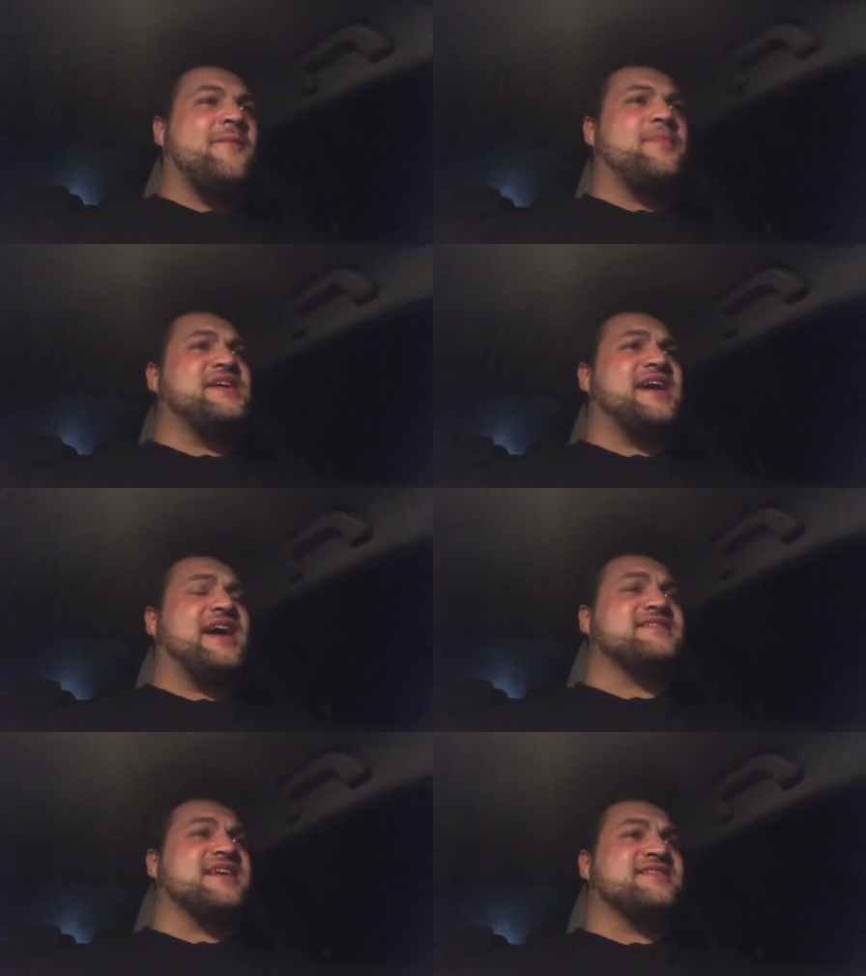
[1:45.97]
But
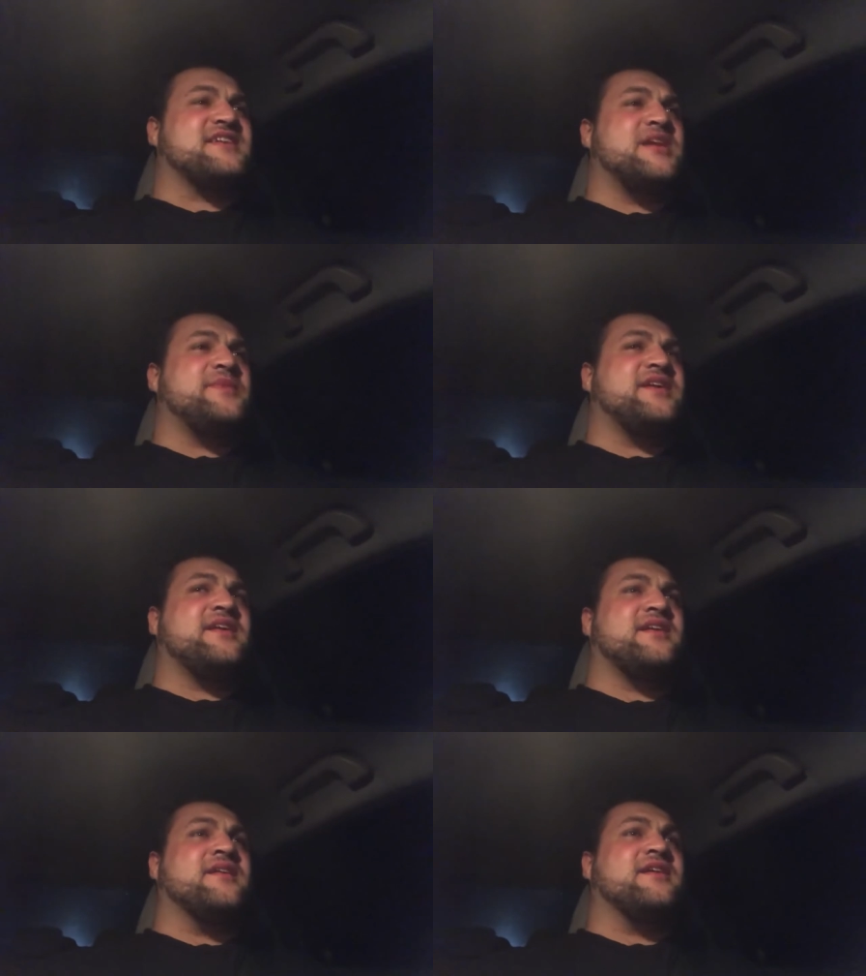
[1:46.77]
yeah, it's, it's gonna be
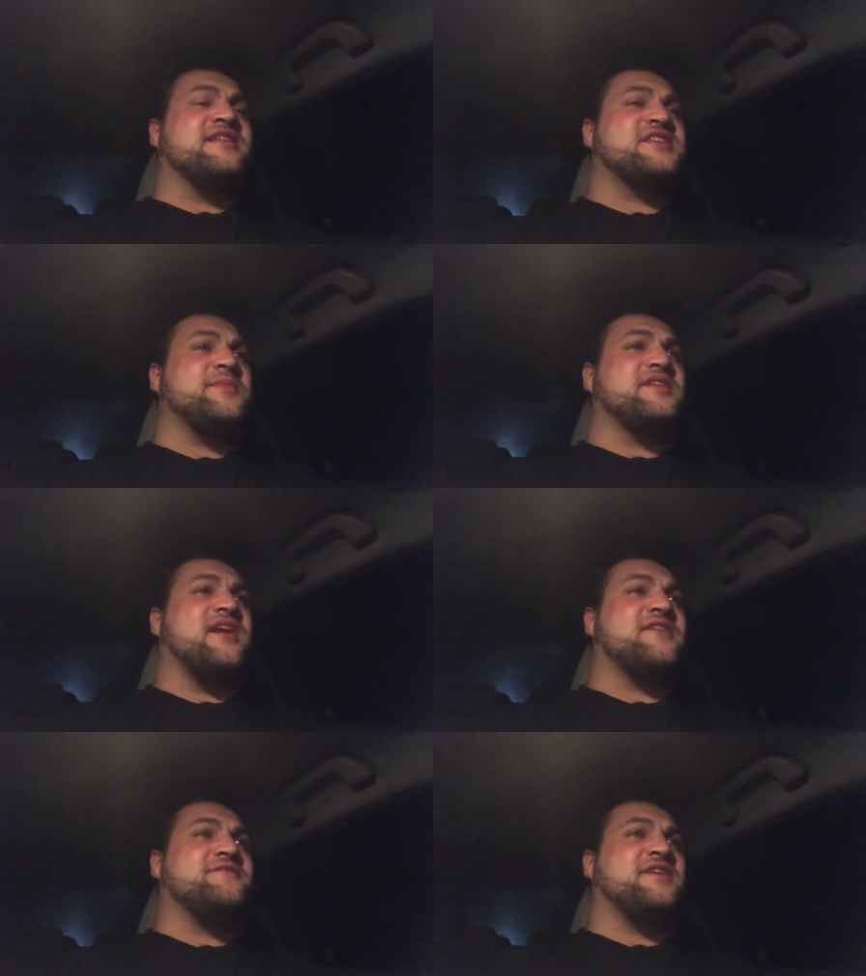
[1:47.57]
a uh, it's gonna be a
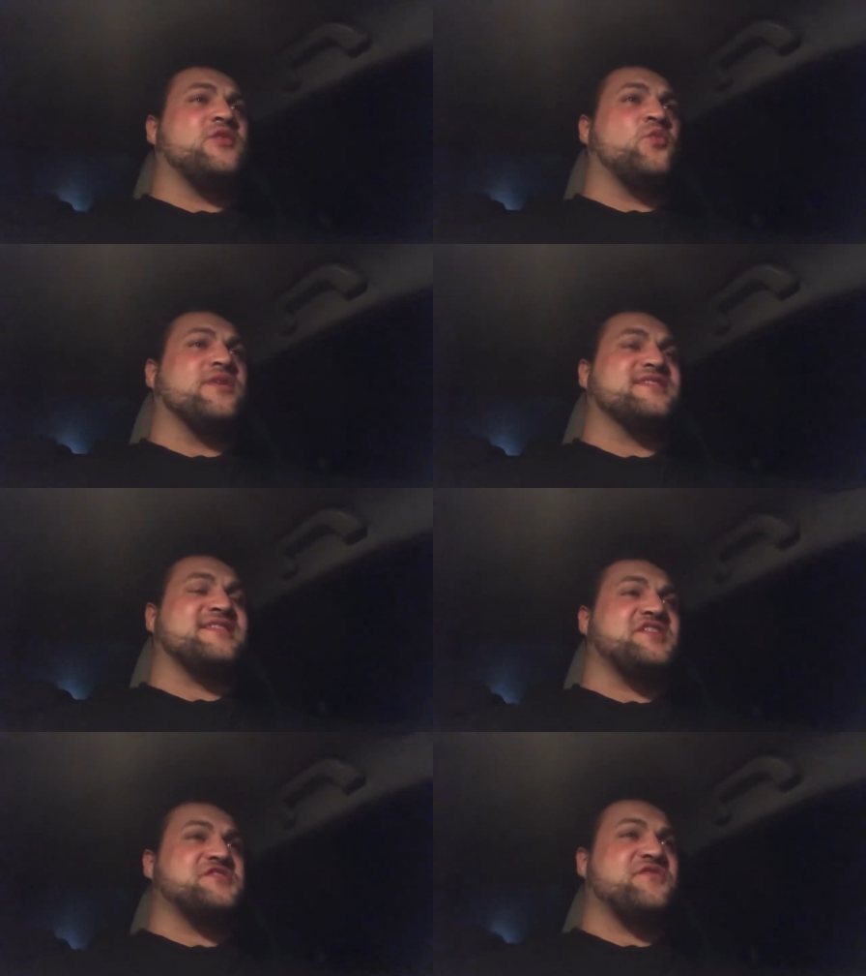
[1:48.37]
lot of fun. Willis
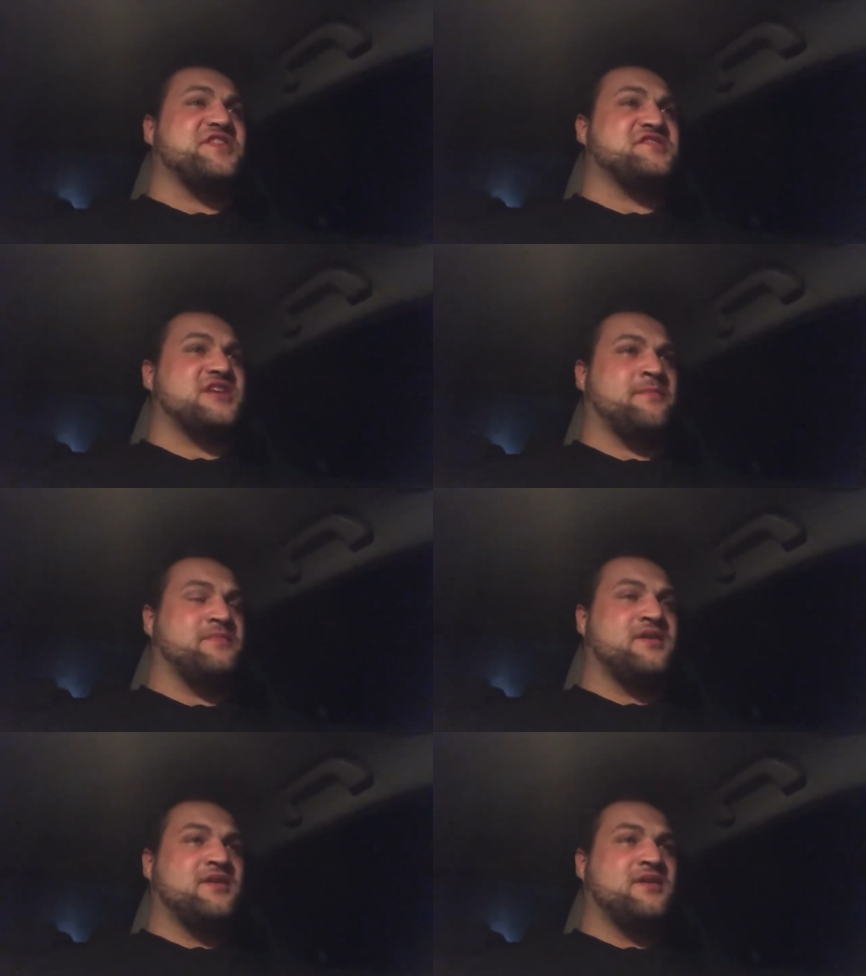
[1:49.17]
and I just finished up